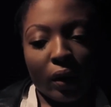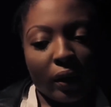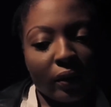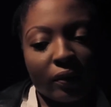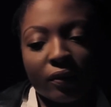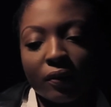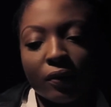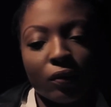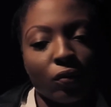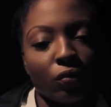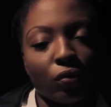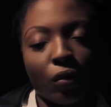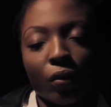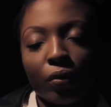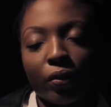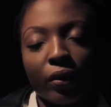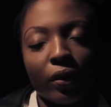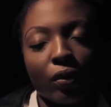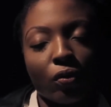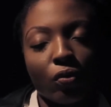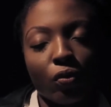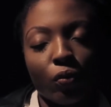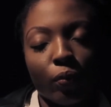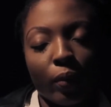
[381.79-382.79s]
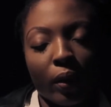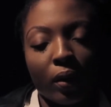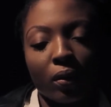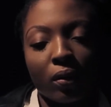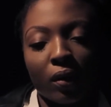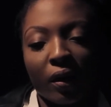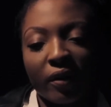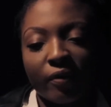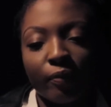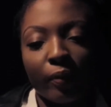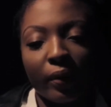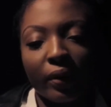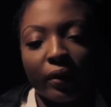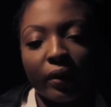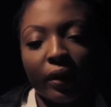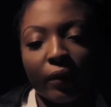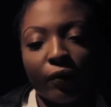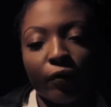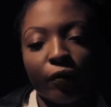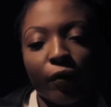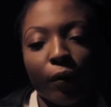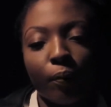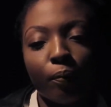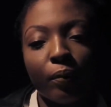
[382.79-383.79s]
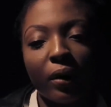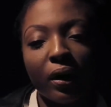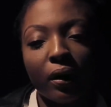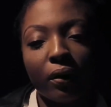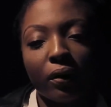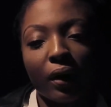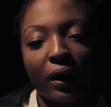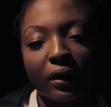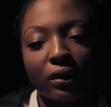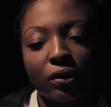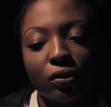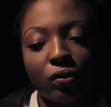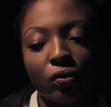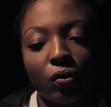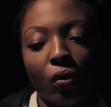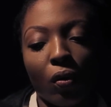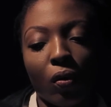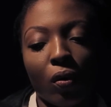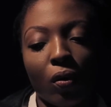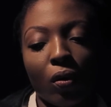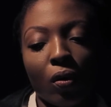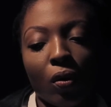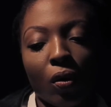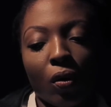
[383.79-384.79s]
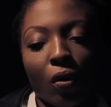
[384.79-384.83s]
I still don't think it will be enough. But for me, that's not